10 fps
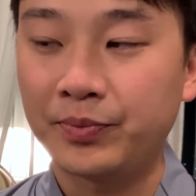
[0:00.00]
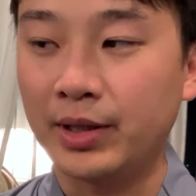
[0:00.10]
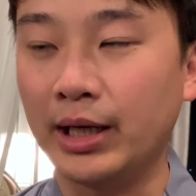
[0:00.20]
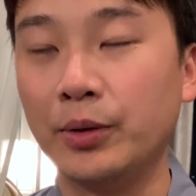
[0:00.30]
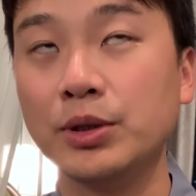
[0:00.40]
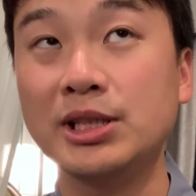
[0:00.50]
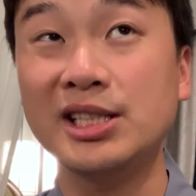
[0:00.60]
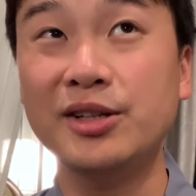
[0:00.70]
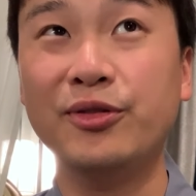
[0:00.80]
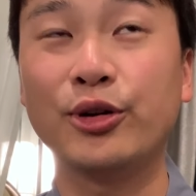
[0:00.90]
Okay, it was
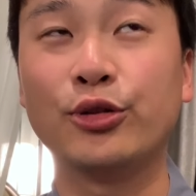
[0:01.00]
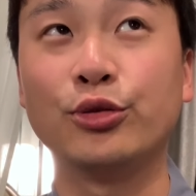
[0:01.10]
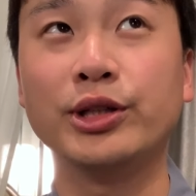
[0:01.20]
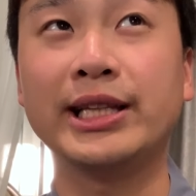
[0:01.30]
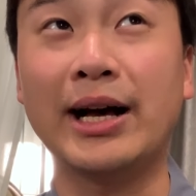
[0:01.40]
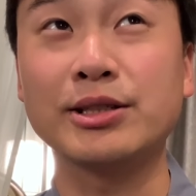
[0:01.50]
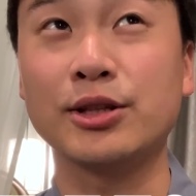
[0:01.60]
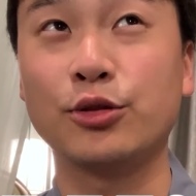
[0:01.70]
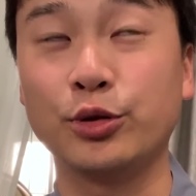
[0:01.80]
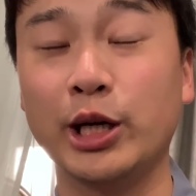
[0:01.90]
listed for
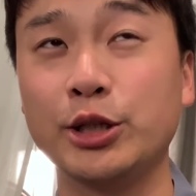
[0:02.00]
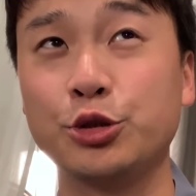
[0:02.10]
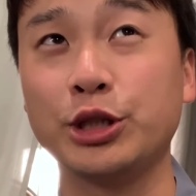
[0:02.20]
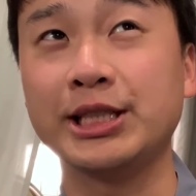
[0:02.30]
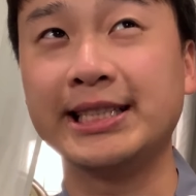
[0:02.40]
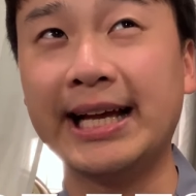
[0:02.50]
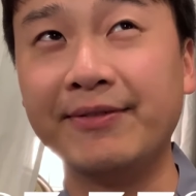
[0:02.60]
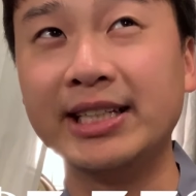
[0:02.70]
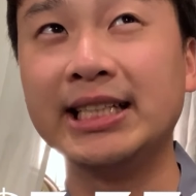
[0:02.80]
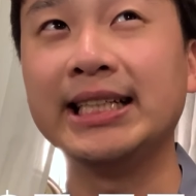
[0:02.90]

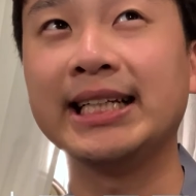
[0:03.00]
3,370